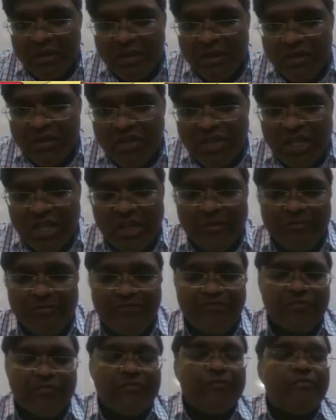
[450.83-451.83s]
Let's say the
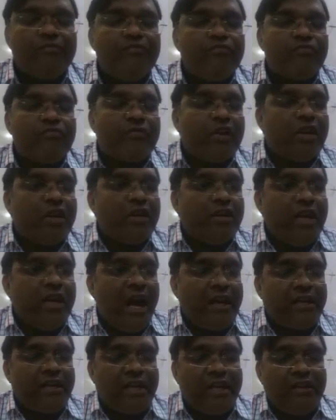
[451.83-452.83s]
thickness of the film
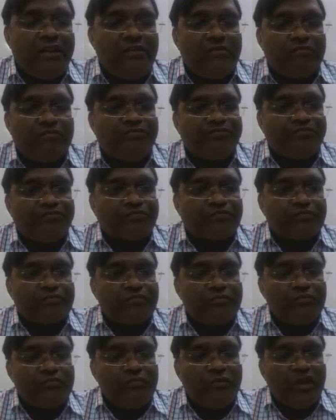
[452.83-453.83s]
below point P
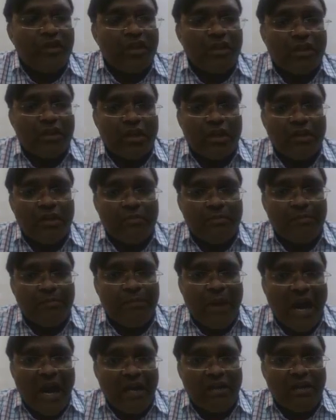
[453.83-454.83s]
is
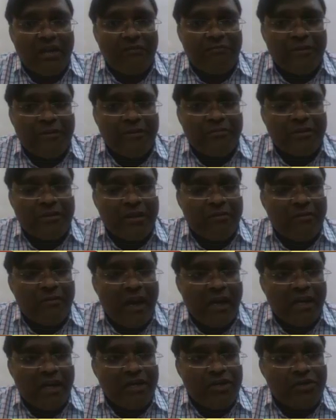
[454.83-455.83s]
T. In
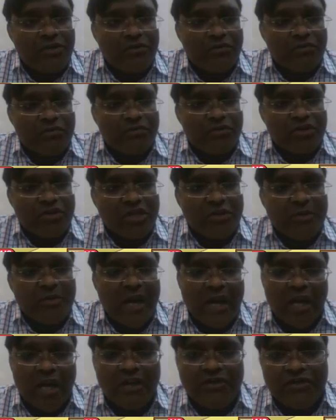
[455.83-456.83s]
that case,
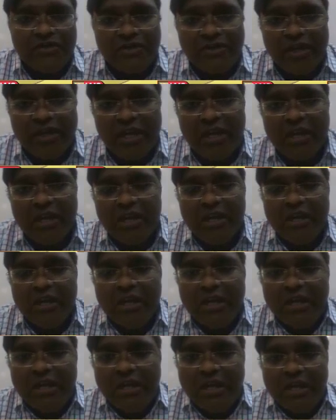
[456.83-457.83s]
the
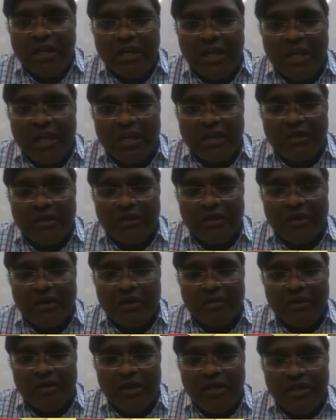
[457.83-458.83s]
part difference between
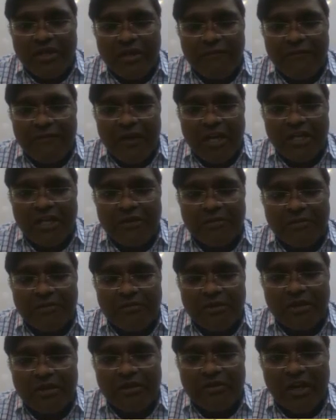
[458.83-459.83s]
1 and 2, since
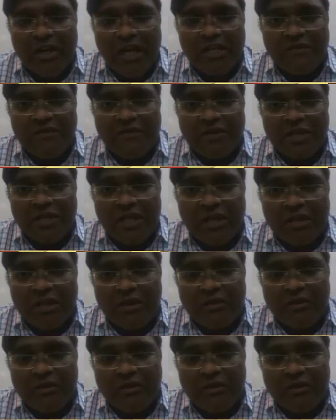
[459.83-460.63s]
we are considering